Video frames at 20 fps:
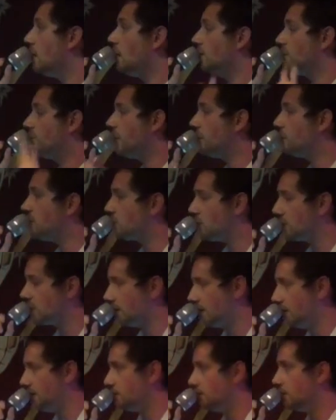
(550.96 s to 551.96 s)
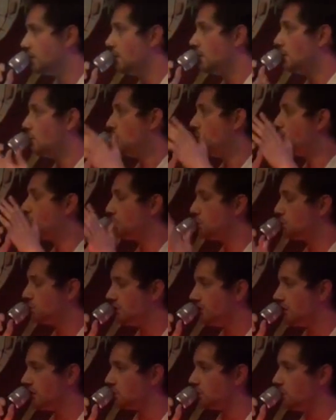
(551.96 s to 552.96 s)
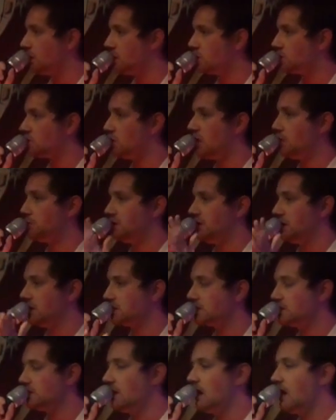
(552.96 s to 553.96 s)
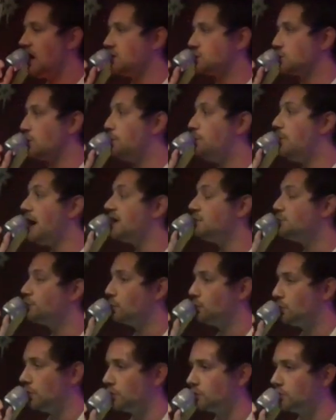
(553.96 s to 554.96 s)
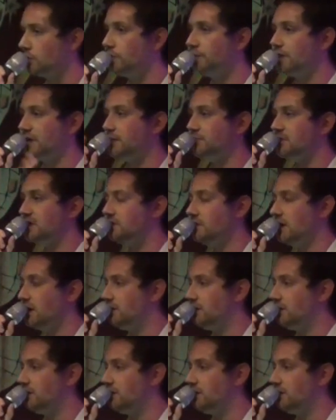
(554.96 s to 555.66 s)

And very quickly, Reproductive isolation appears as a byproduct of adaptive